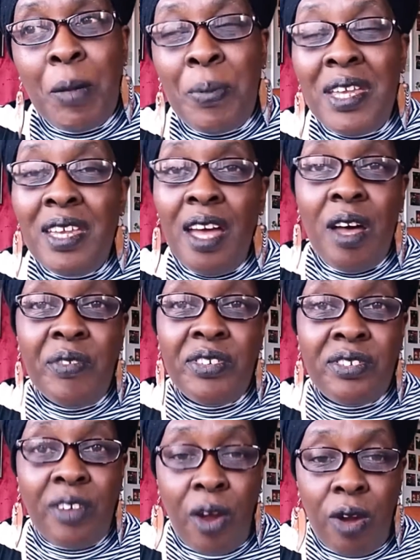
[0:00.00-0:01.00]
be of
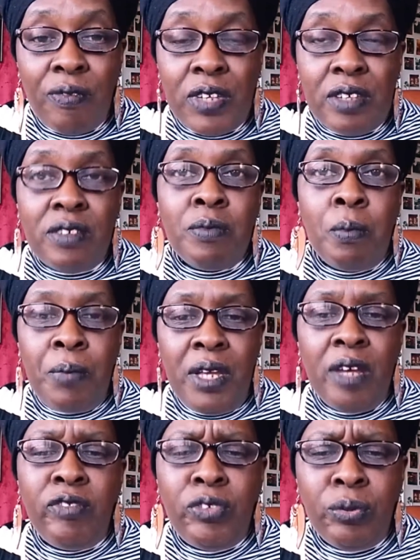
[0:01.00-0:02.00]
service,
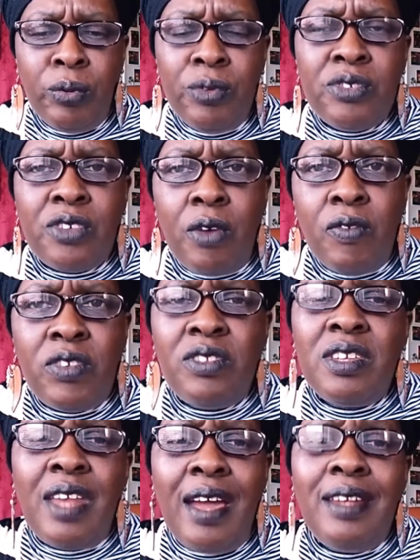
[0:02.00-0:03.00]
be of true service,
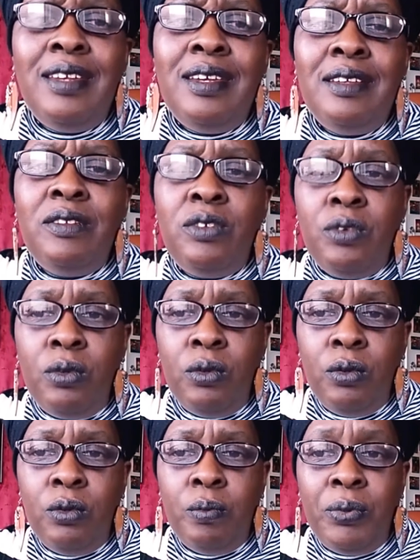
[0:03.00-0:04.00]
then I need
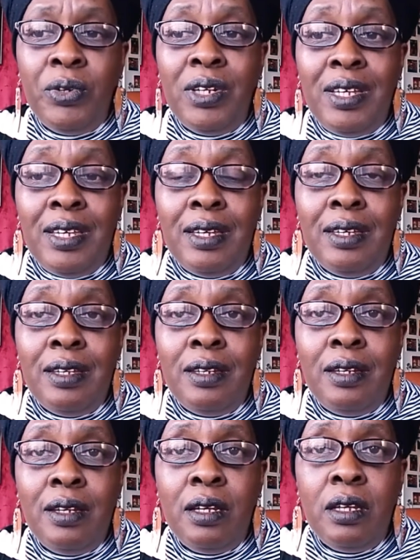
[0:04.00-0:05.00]
to put
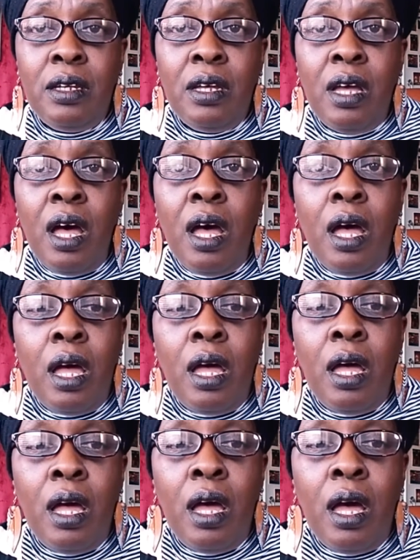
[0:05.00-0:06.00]
in
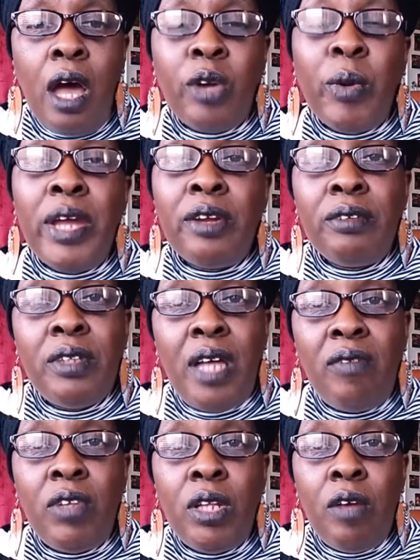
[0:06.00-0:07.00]
a greater
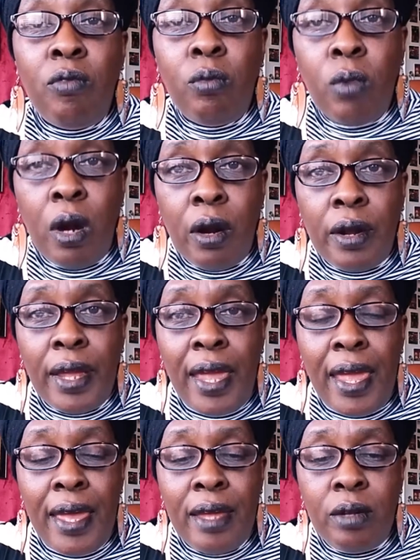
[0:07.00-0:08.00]
level of work
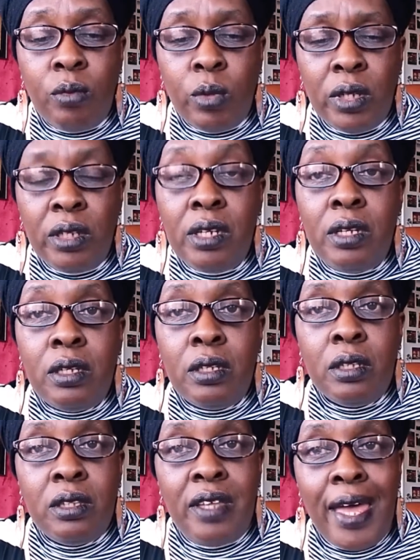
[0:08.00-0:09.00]
and really
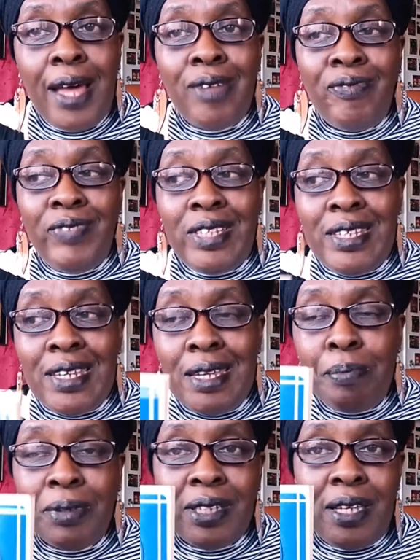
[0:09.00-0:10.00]
delve
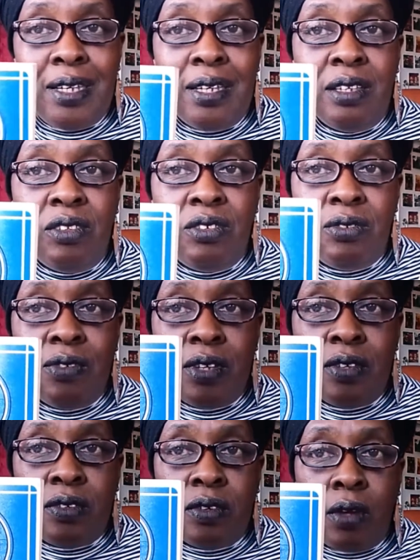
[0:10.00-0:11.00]
deeply into
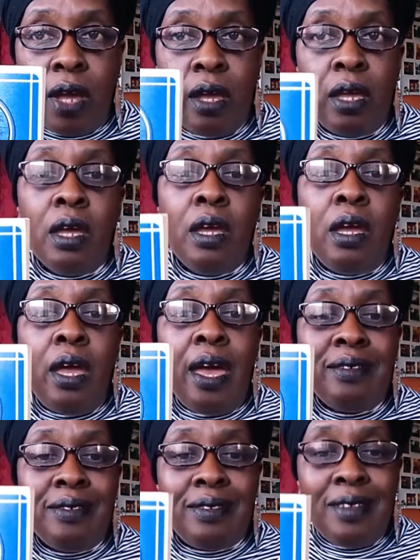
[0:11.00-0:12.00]
this, okay?
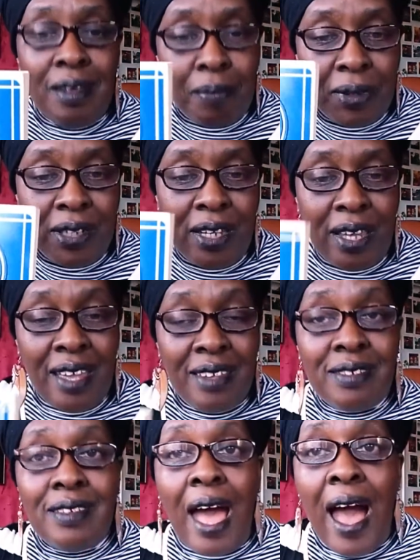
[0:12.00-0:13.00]
As deeply
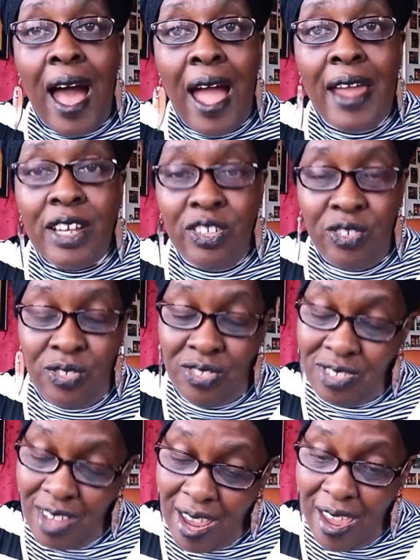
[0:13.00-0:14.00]
as I
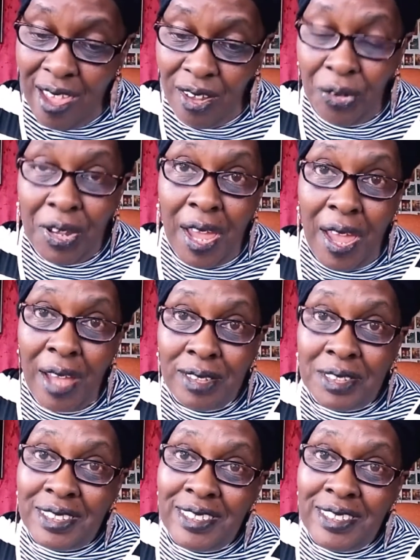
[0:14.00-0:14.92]
understand, okay?